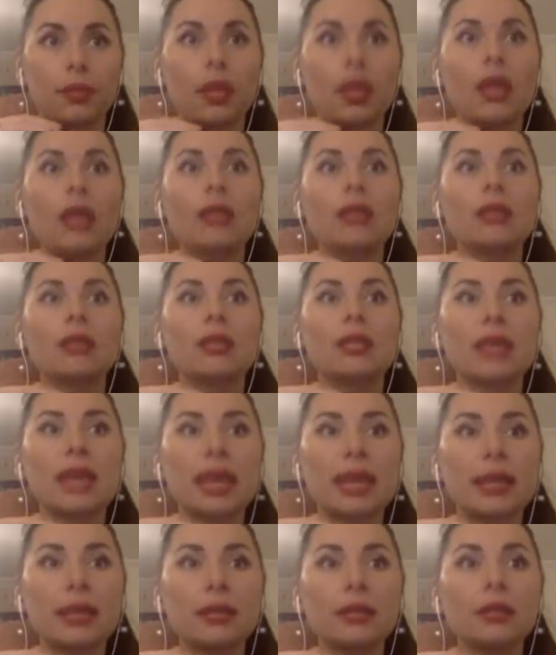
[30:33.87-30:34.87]
And
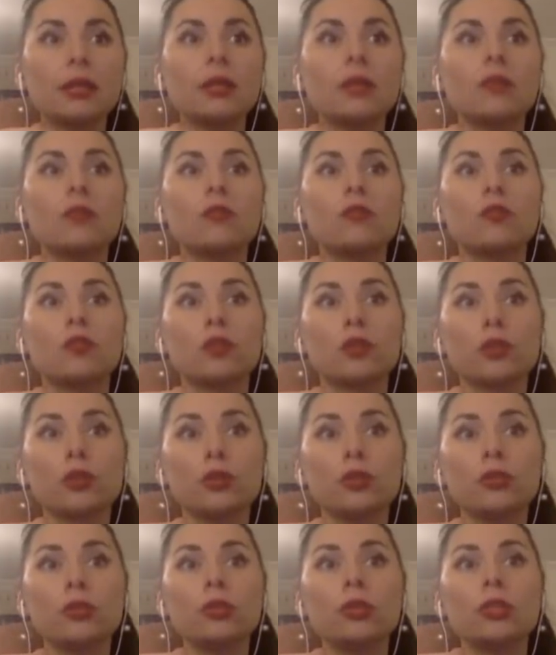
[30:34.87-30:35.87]
then for
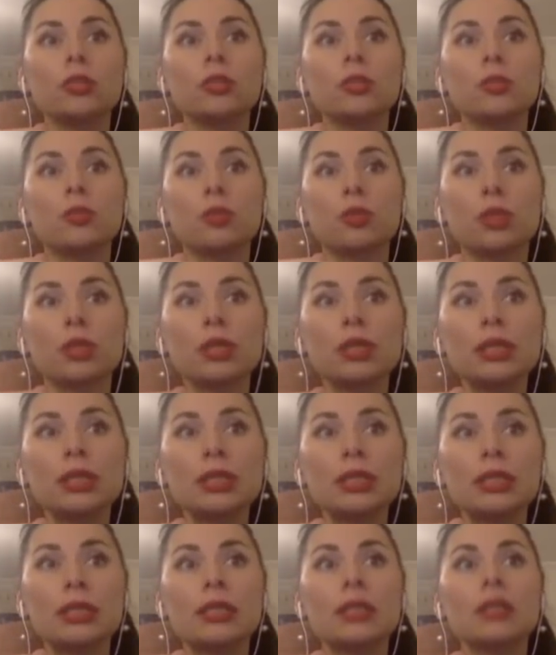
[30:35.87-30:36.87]
you, it's more
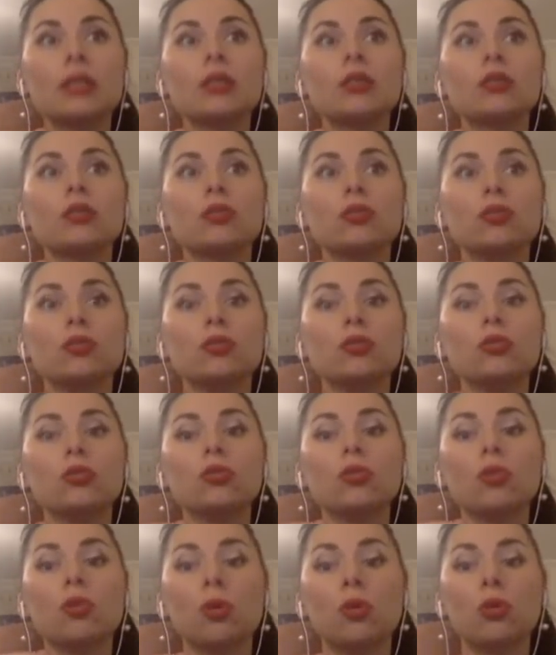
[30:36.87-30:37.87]
easier to
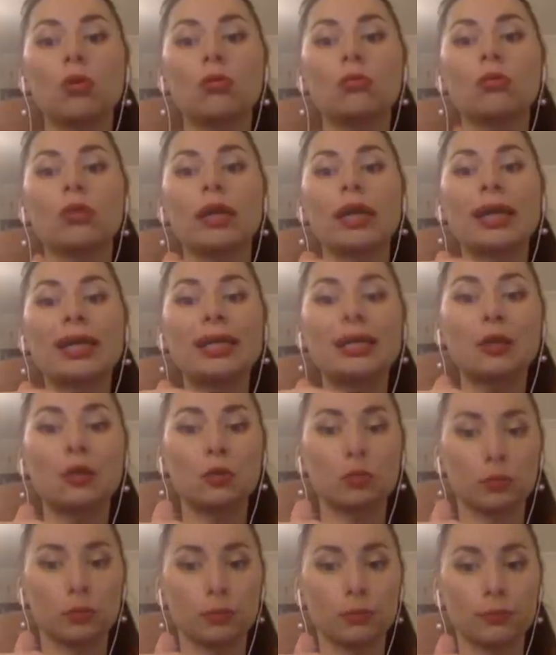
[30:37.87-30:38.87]
do all
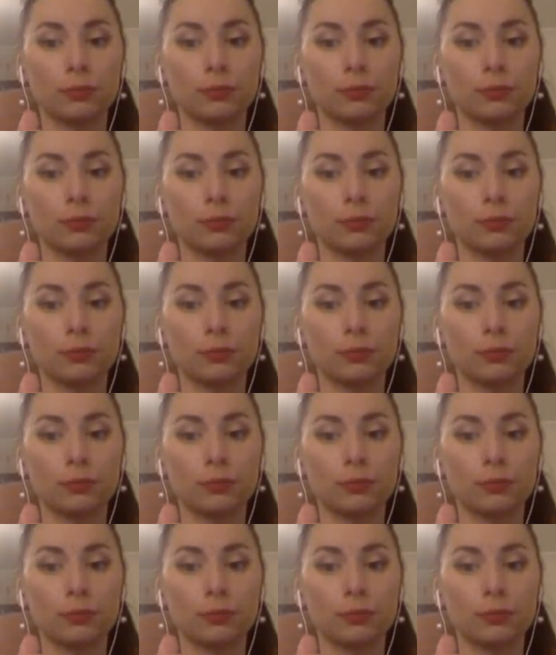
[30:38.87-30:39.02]
alone